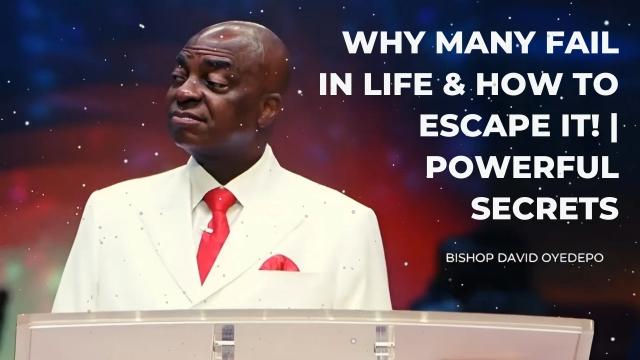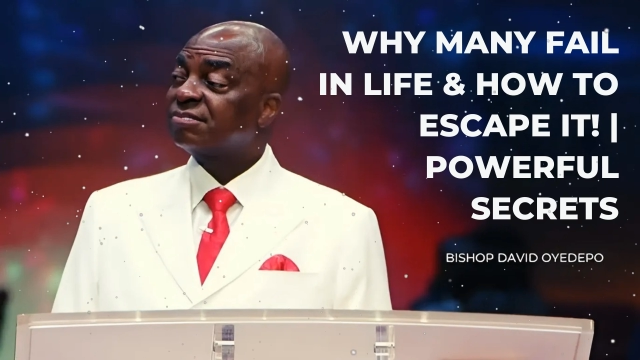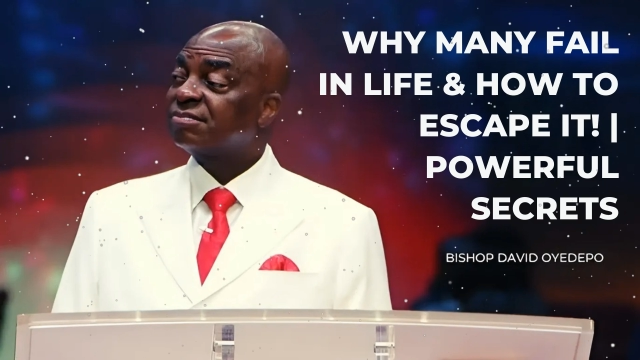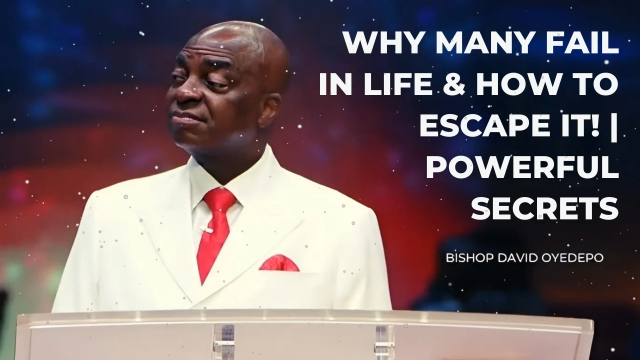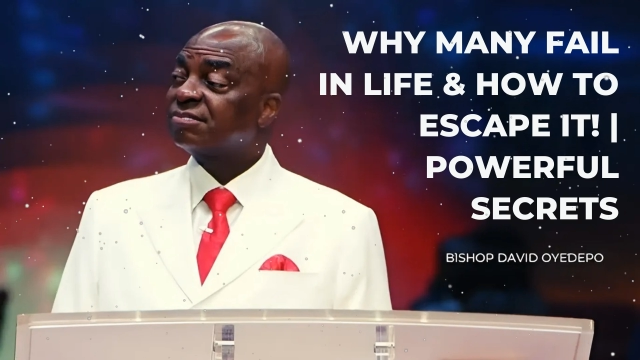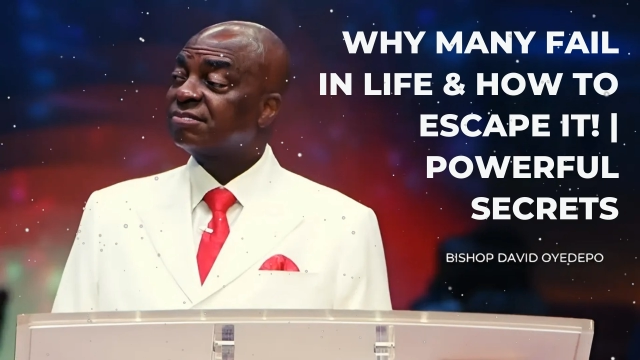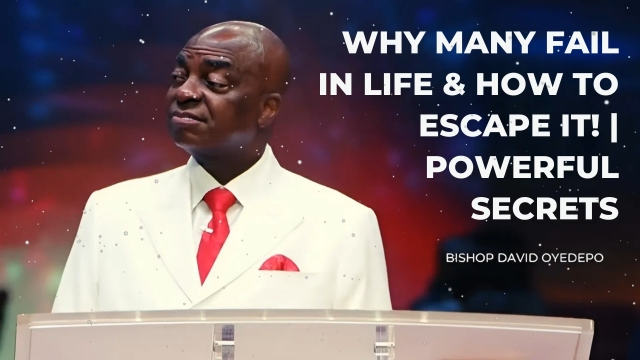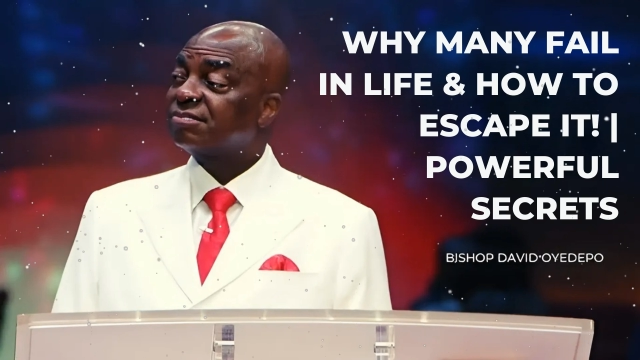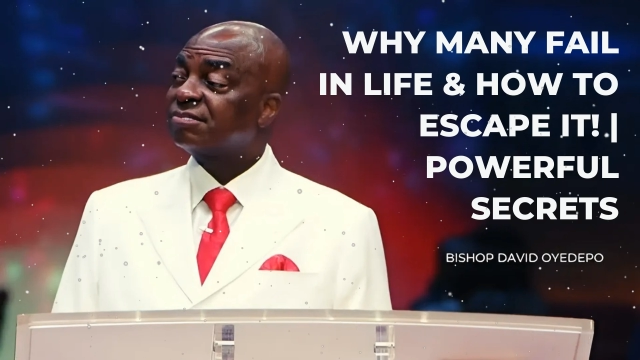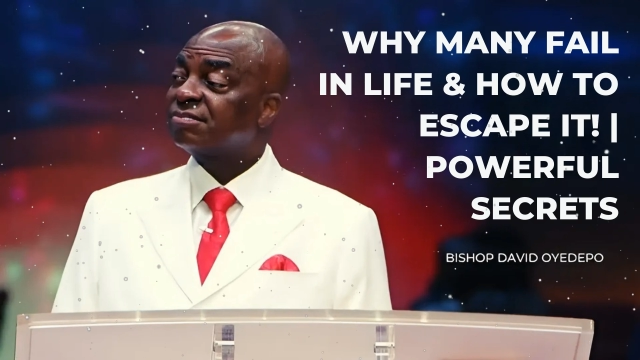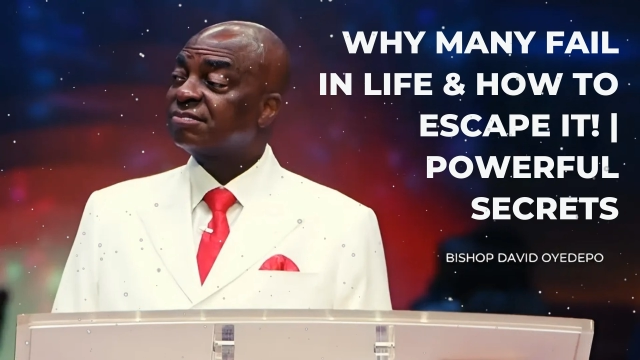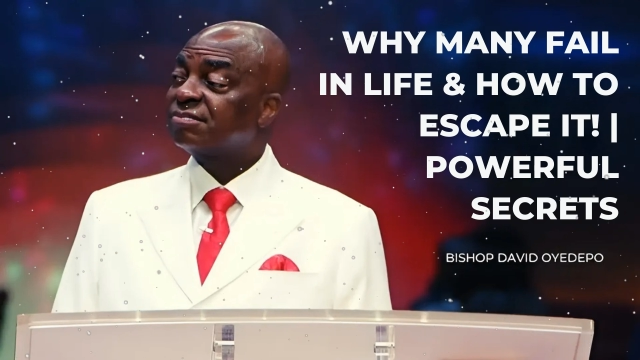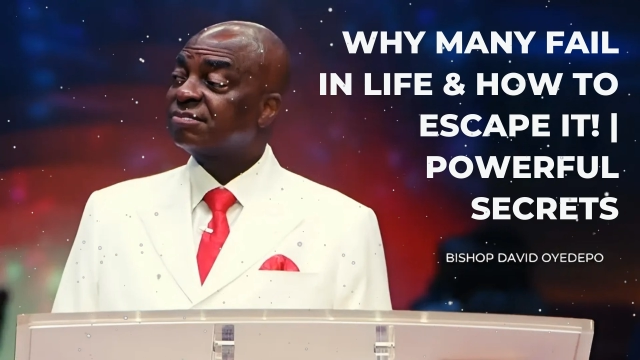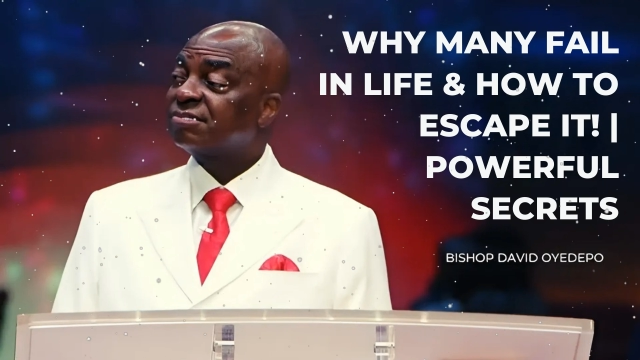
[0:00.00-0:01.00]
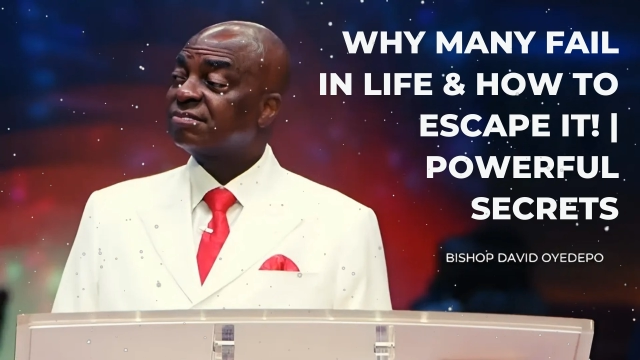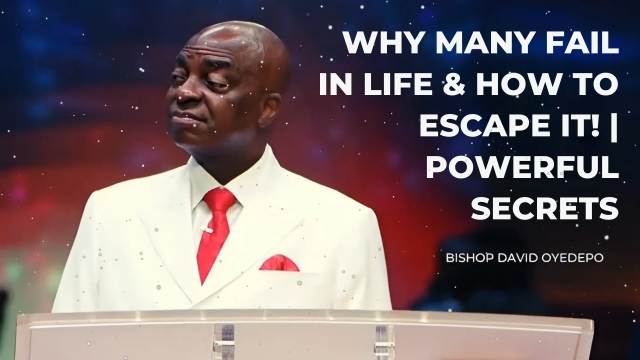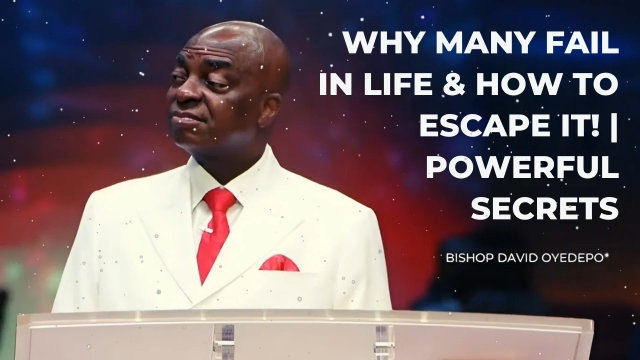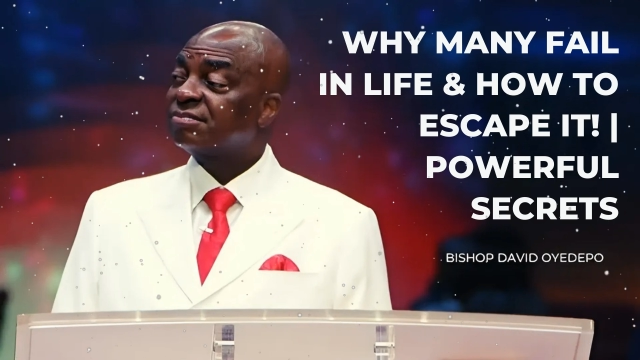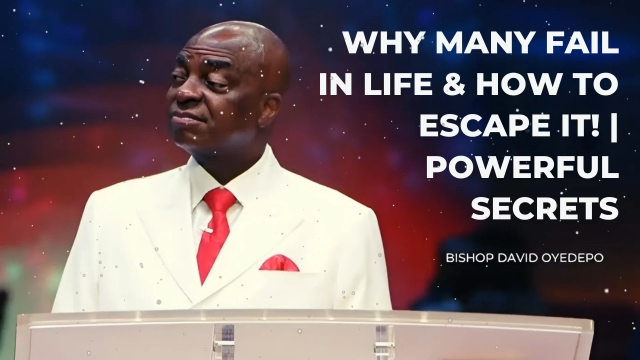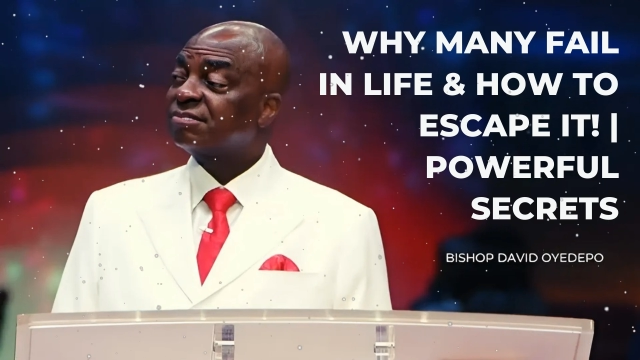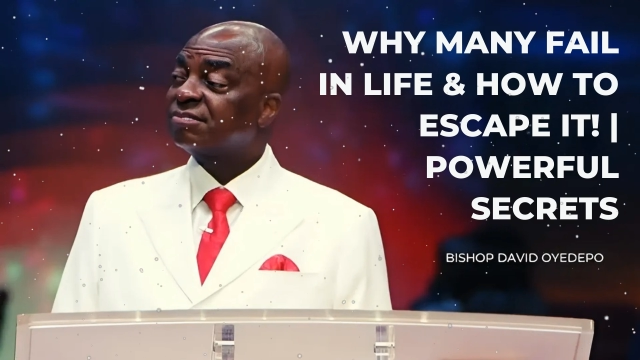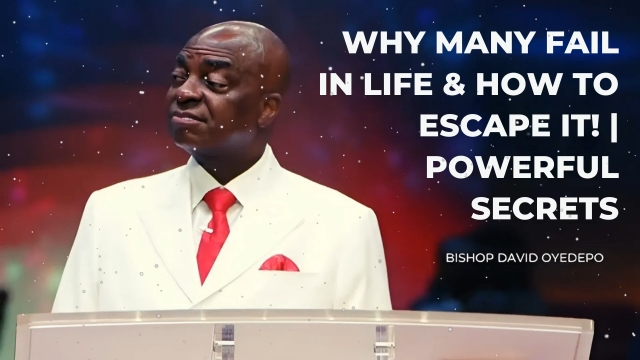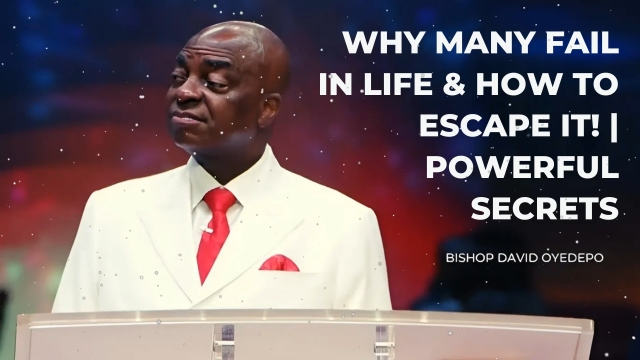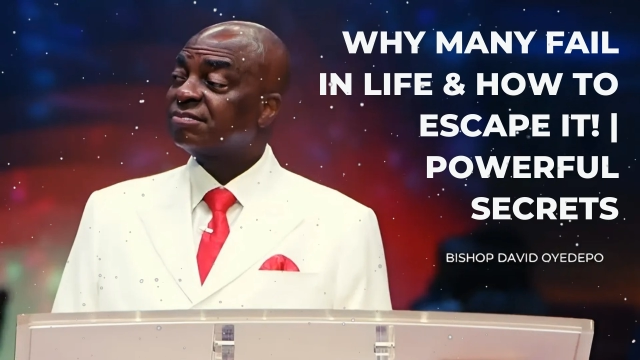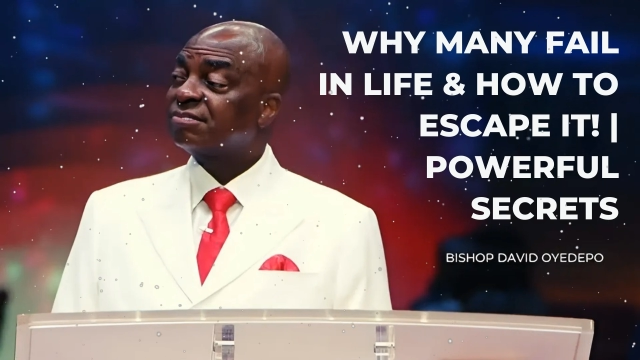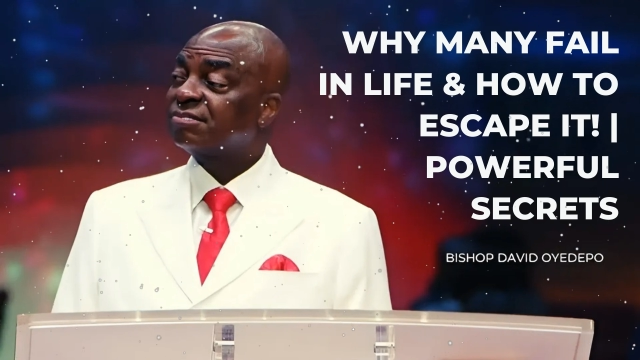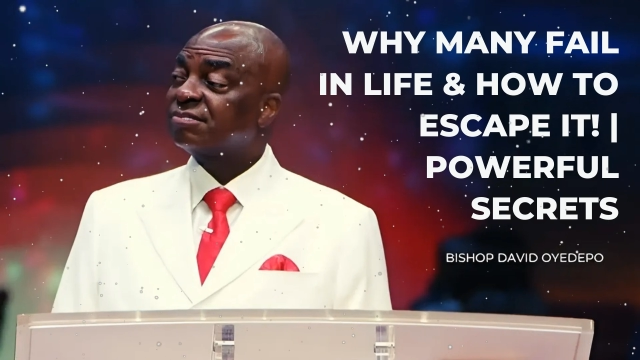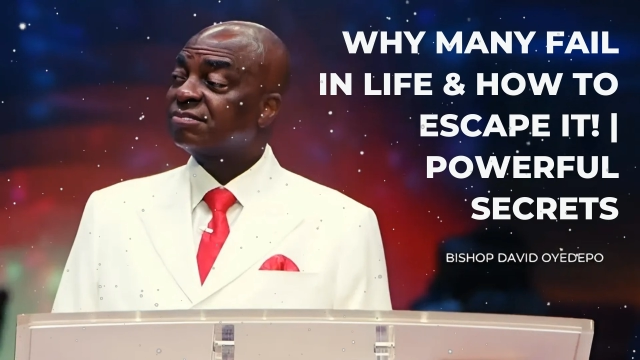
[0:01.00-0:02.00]
One of my great
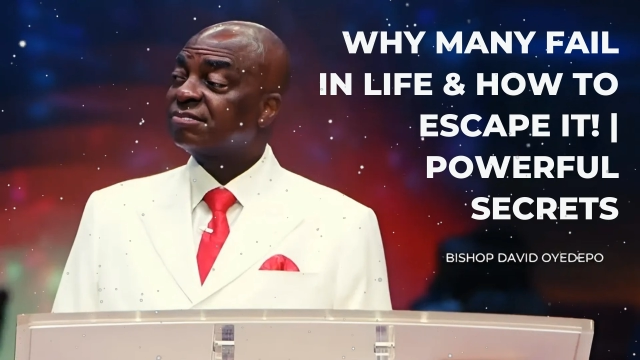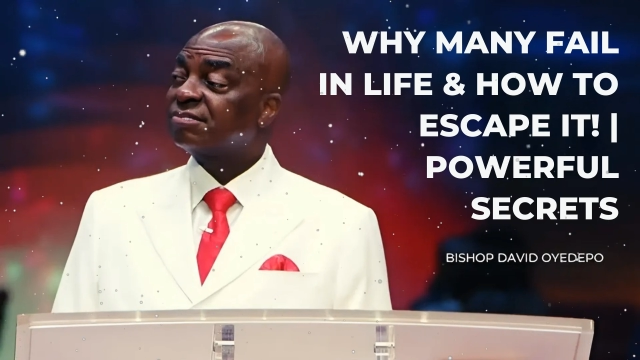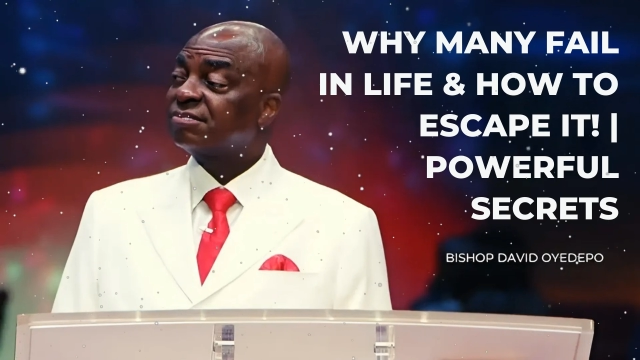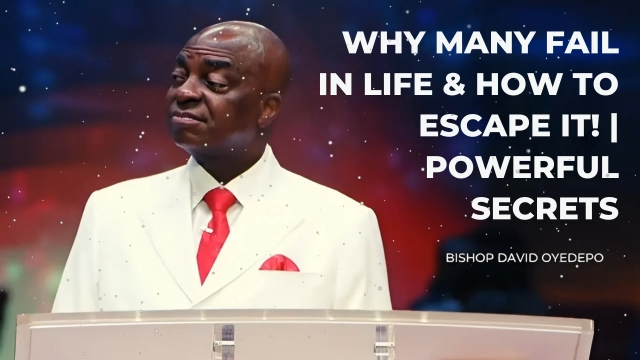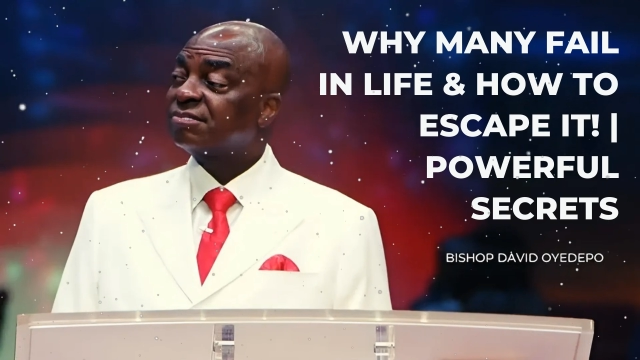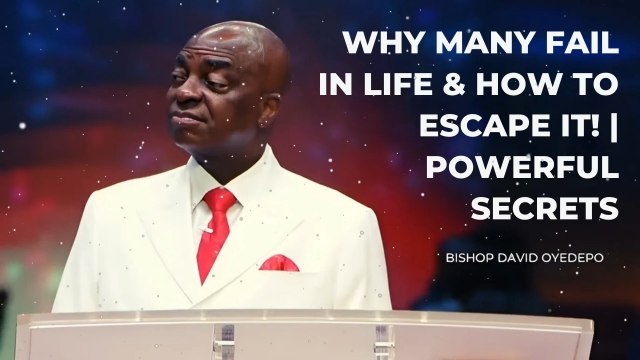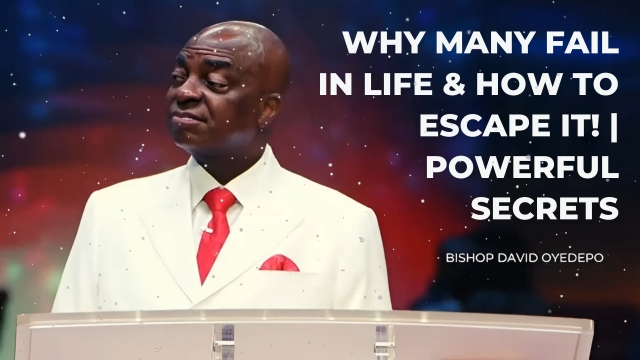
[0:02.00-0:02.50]
teachers said,